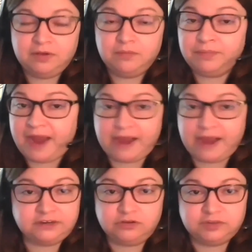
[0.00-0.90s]

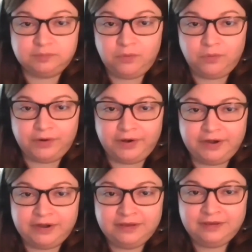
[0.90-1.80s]
practical support
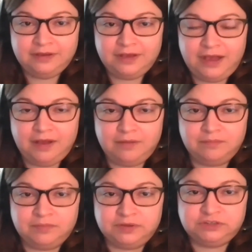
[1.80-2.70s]

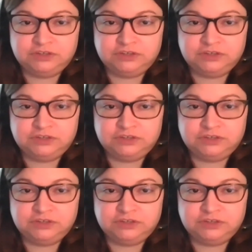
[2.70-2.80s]
to